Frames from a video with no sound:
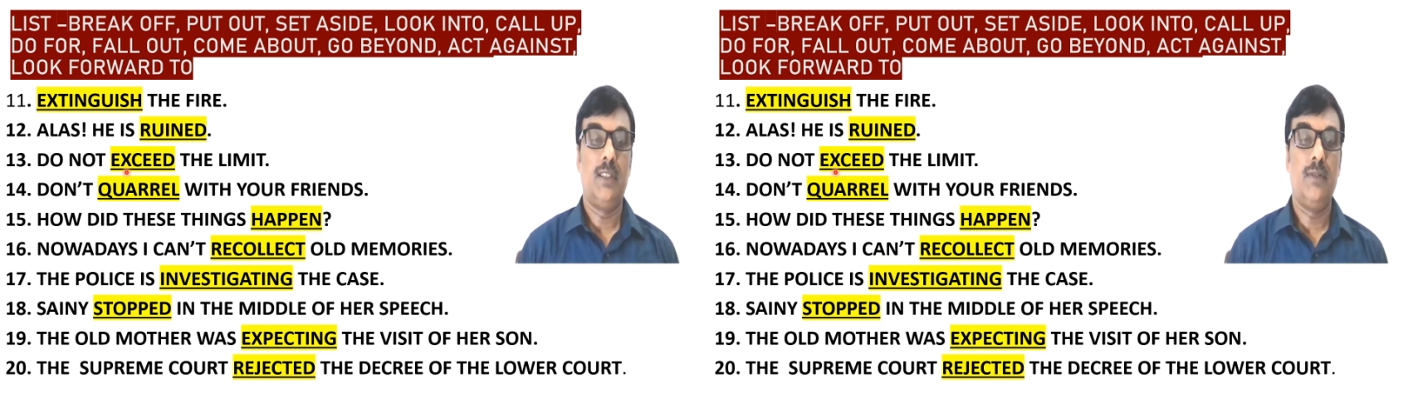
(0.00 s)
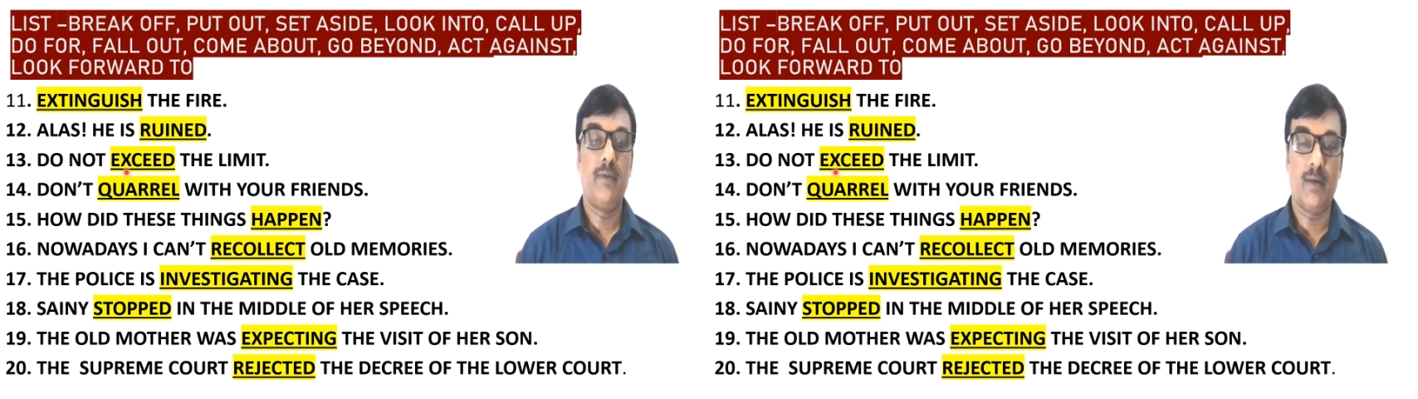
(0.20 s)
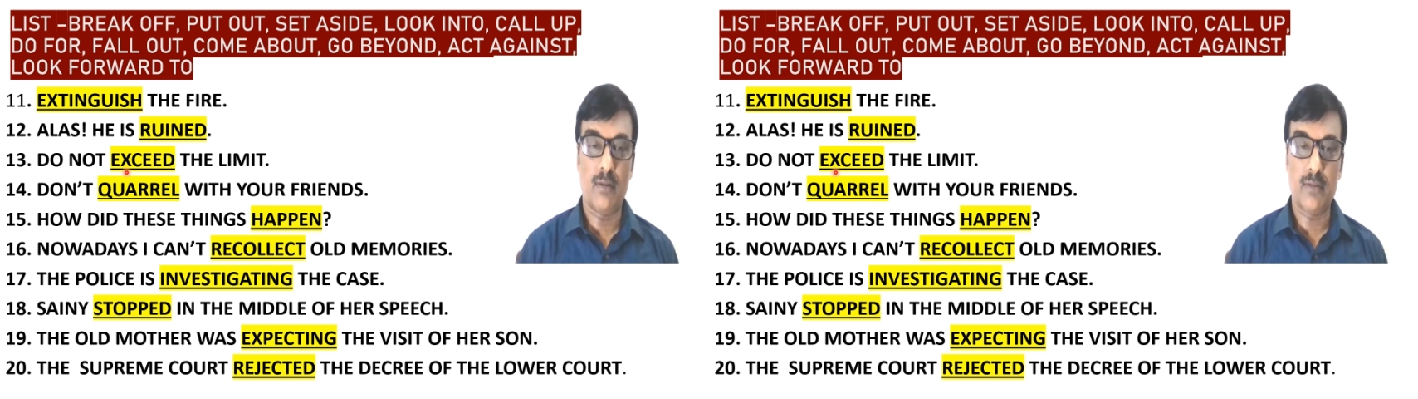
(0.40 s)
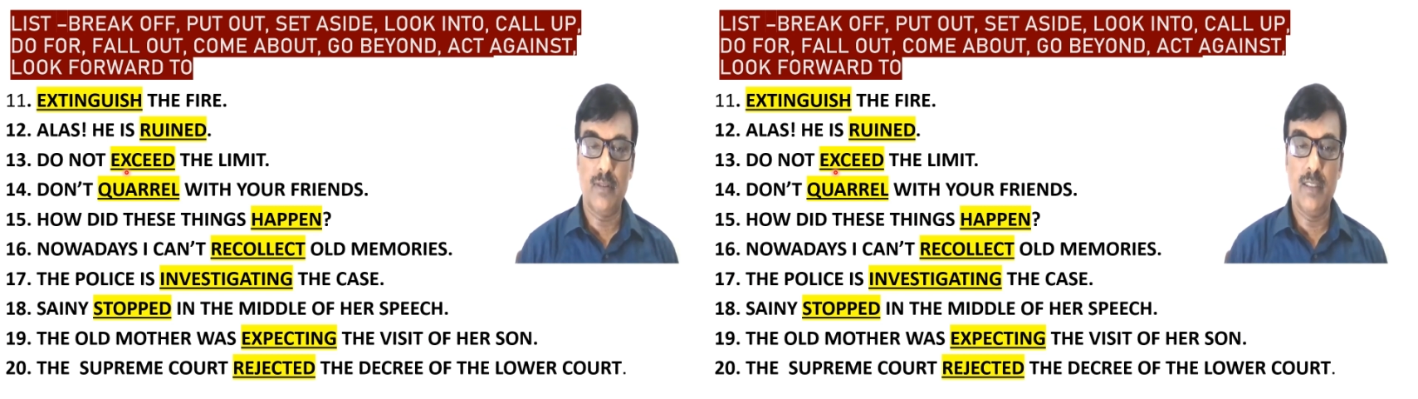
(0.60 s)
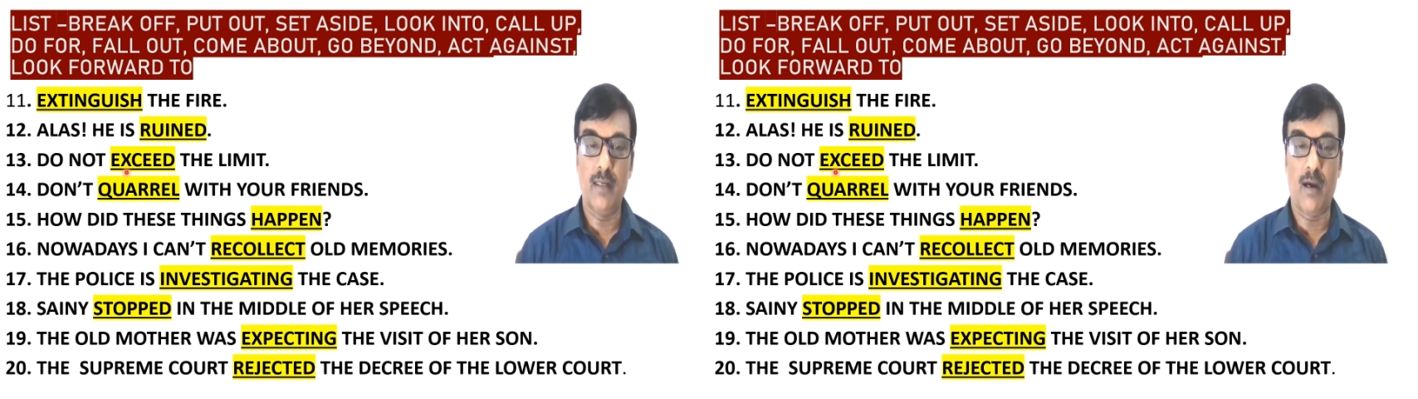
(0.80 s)
you can not
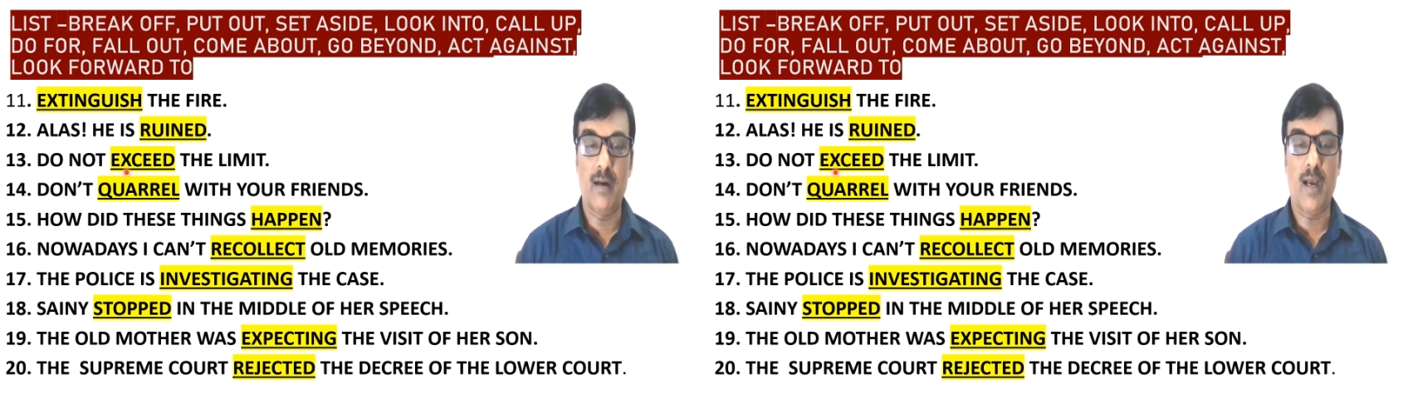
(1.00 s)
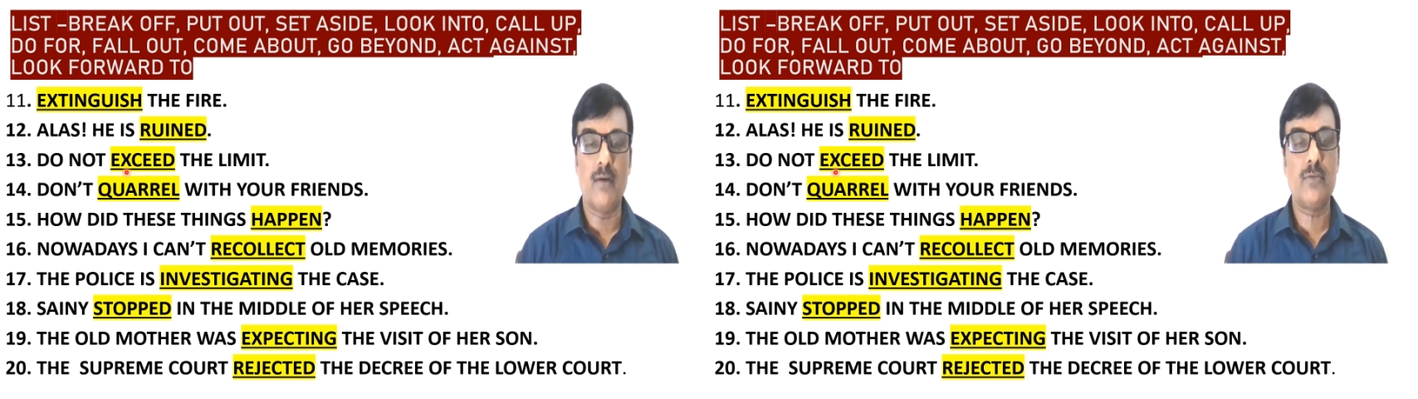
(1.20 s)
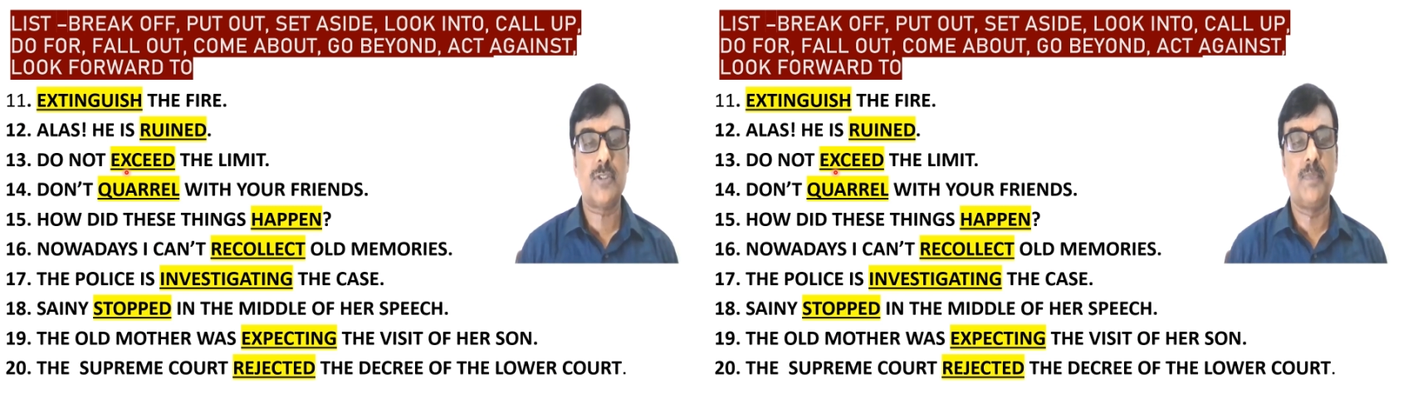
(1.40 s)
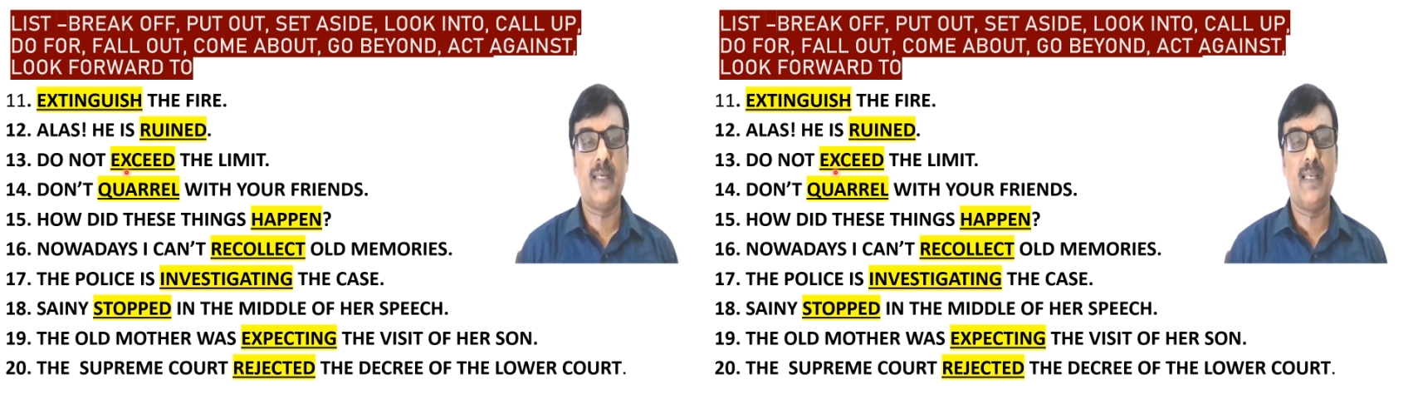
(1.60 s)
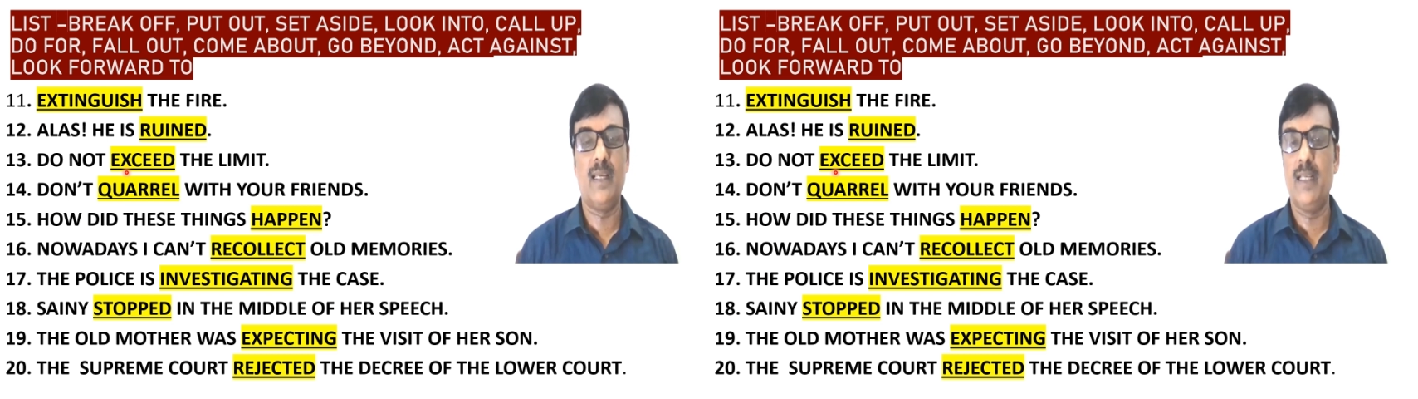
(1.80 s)
only learn how to
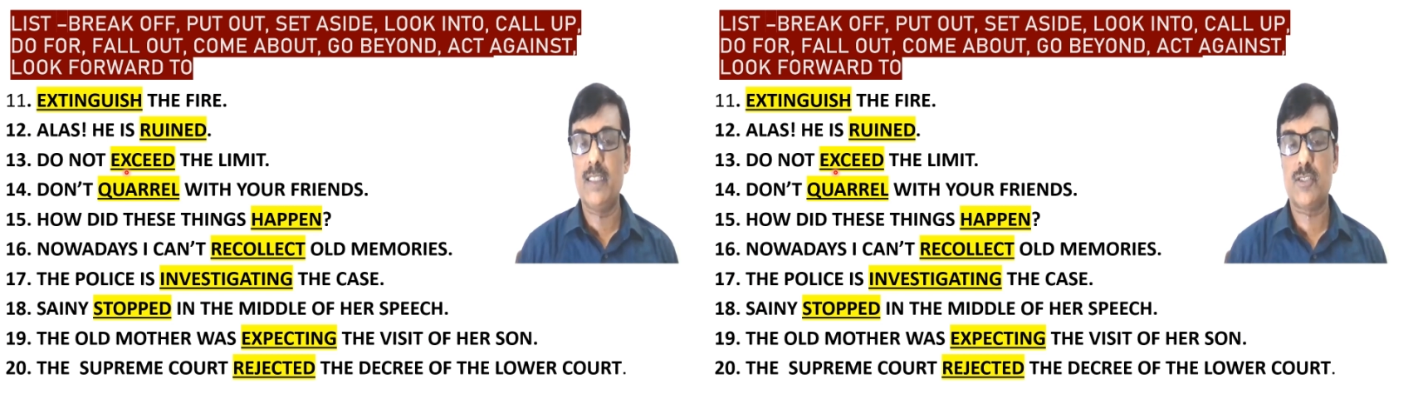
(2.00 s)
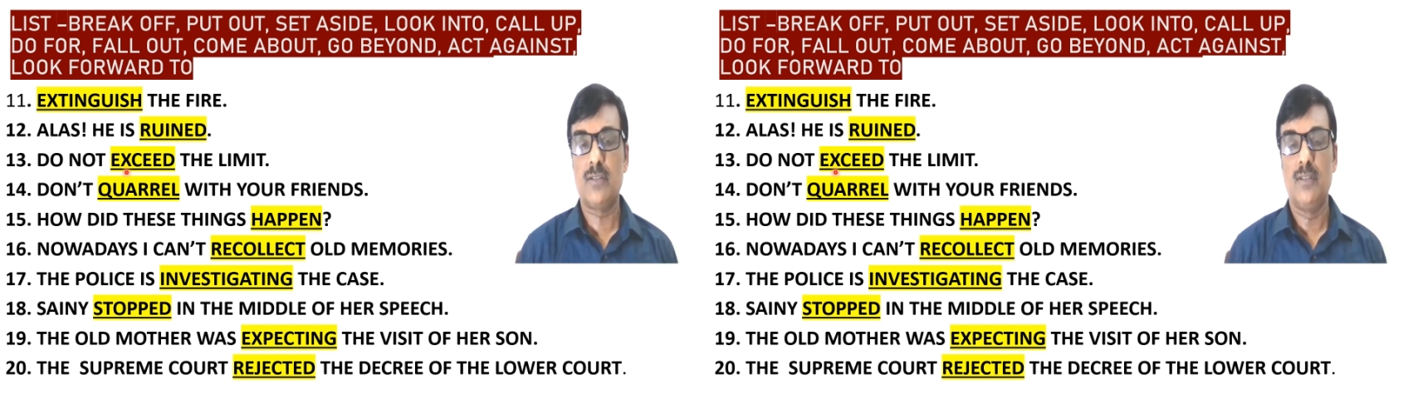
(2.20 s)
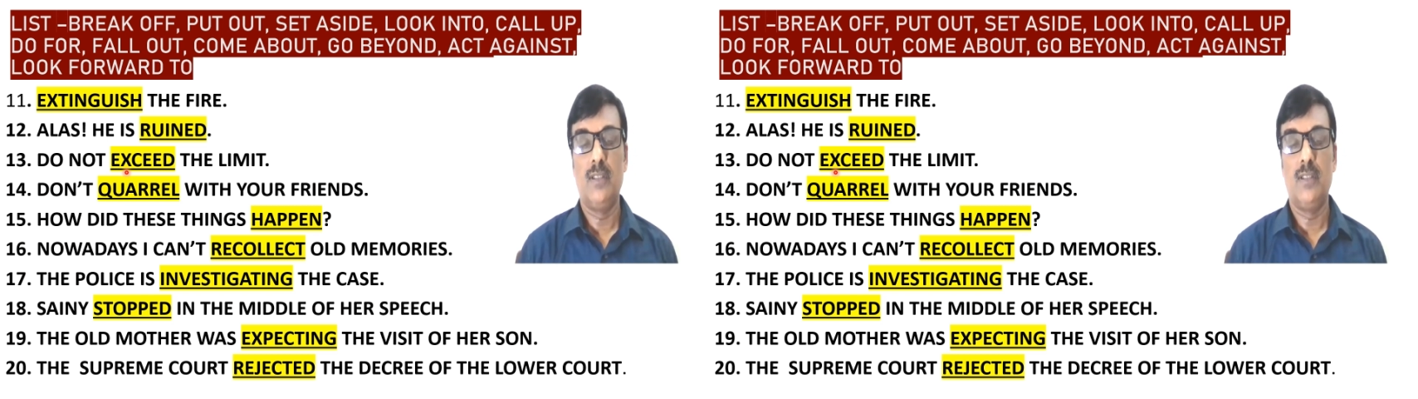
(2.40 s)
speak in English,